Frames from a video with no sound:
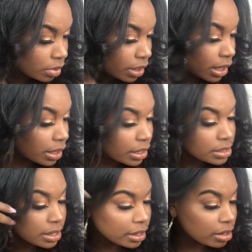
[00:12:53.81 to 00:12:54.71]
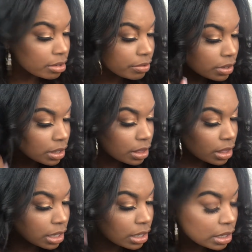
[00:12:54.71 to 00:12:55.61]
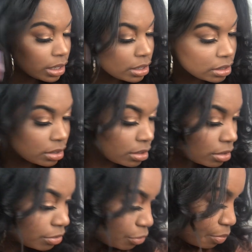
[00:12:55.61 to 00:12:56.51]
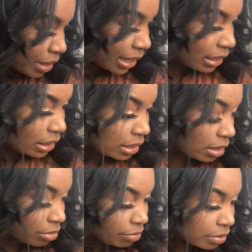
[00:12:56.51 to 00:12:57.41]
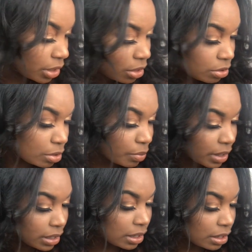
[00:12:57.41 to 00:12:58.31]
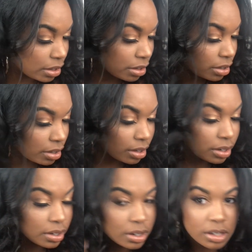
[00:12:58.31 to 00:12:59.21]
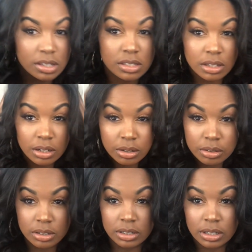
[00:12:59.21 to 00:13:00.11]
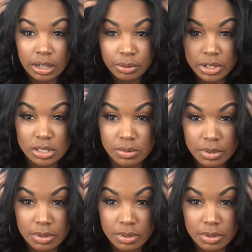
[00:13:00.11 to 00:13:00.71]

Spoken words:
I like to have a lot of body and flow in my hair. So I want it to